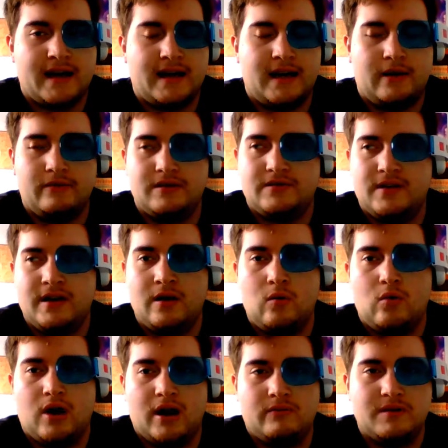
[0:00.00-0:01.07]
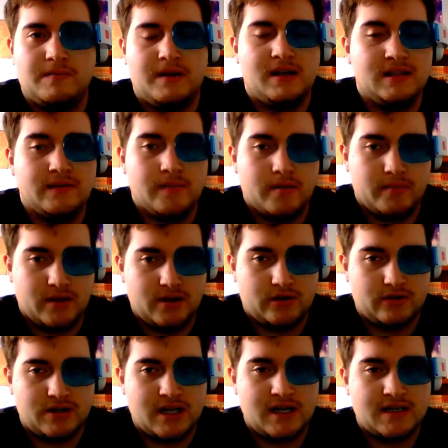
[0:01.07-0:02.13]
and I was thinking why, was because of the
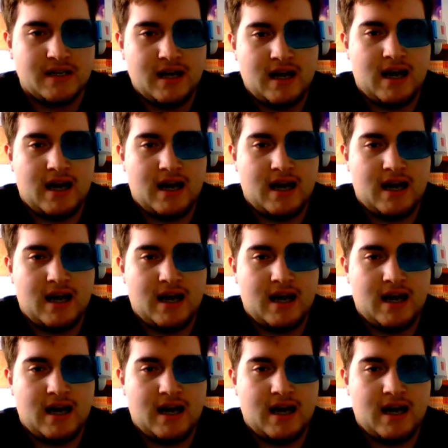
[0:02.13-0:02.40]
Madolches,